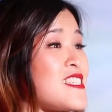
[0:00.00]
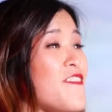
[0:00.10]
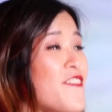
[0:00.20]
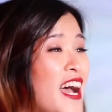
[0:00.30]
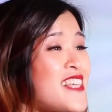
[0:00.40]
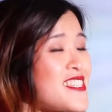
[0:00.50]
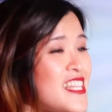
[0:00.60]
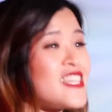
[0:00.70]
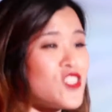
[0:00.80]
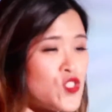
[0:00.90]
a
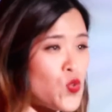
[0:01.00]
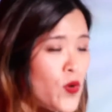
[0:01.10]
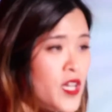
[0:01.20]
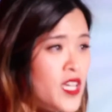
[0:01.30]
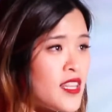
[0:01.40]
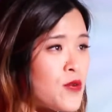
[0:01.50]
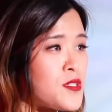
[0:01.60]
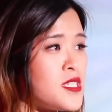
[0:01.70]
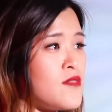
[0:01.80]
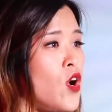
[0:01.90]
fascinating story that
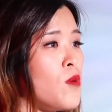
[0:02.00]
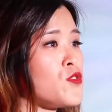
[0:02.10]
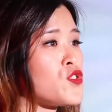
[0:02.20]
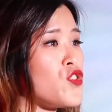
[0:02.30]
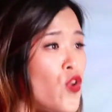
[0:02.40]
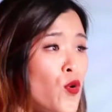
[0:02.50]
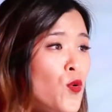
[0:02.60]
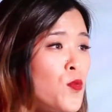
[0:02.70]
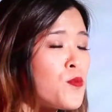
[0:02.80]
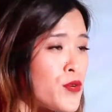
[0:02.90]
received almost
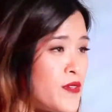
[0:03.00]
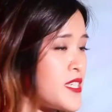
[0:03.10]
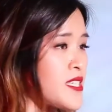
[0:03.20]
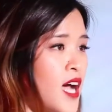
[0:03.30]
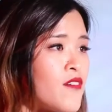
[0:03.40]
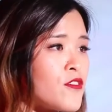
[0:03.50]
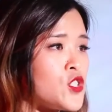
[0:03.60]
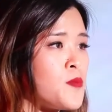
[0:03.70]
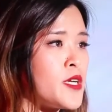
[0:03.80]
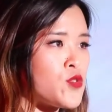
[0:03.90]
no previous
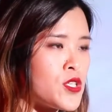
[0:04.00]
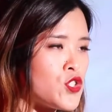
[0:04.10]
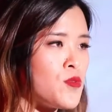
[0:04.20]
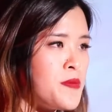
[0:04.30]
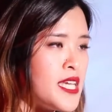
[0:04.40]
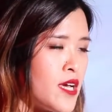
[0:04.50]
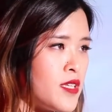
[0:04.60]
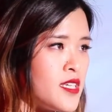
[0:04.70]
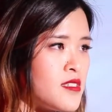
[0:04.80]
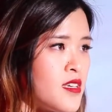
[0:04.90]
coverage by traditional media
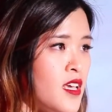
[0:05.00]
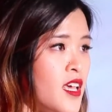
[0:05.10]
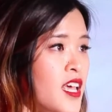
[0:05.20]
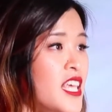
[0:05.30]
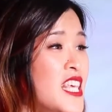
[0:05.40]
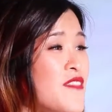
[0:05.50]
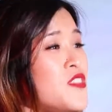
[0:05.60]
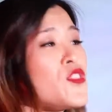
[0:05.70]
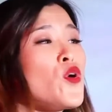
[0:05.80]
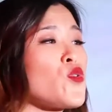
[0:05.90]
outlets,
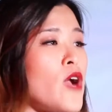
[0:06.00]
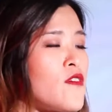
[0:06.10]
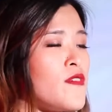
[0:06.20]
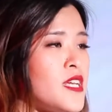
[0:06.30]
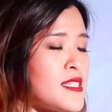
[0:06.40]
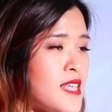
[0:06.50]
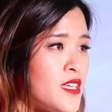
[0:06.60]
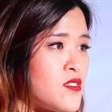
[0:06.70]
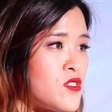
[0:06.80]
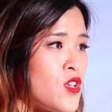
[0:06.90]
even though crowdfunding
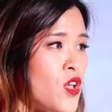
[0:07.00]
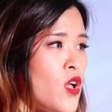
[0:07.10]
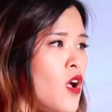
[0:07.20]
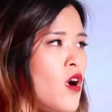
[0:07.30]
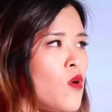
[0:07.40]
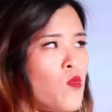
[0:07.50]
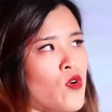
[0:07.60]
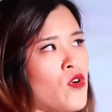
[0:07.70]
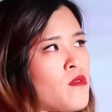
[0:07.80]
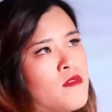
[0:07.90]
sites
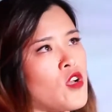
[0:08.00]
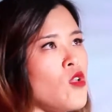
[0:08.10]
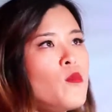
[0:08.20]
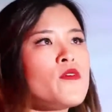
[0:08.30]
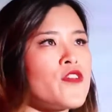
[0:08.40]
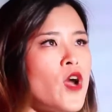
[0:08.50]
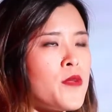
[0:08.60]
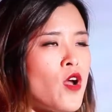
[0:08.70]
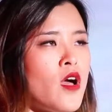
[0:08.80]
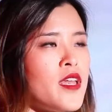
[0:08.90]
were a global
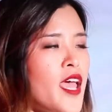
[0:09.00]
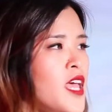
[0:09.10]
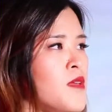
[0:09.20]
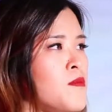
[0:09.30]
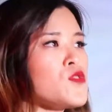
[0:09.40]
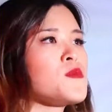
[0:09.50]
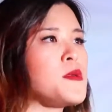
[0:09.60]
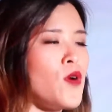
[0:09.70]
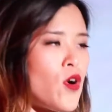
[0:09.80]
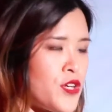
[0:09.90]
phenomenon and most
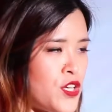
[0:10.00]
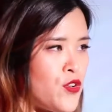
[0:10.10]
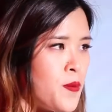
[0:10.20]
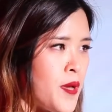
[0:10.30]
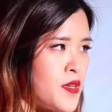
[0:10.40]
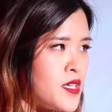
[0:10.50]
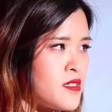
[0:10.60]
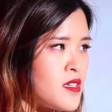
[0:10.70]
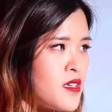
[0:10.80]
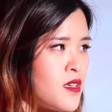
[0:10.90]
people already knew about it.